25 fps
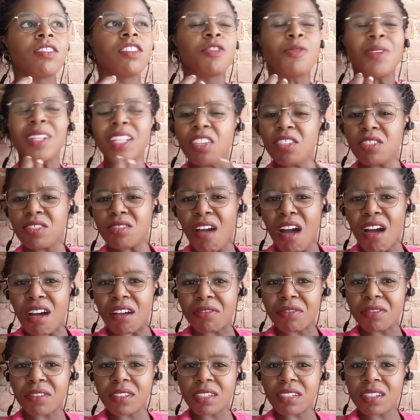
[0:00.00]
really
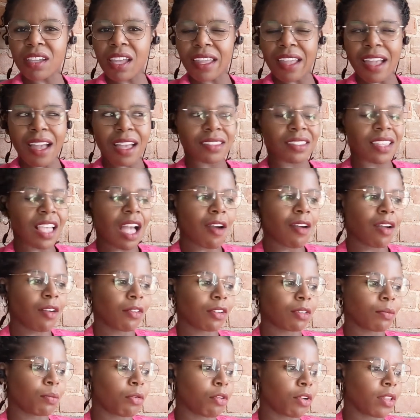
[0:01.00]
soft, I guess how I
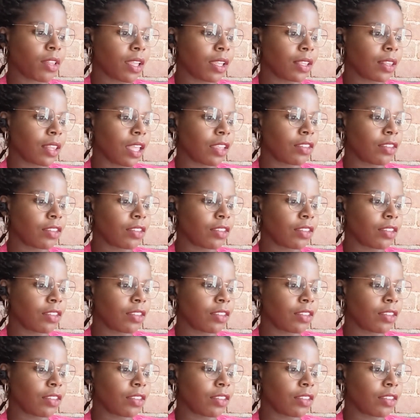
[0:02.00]
would put it.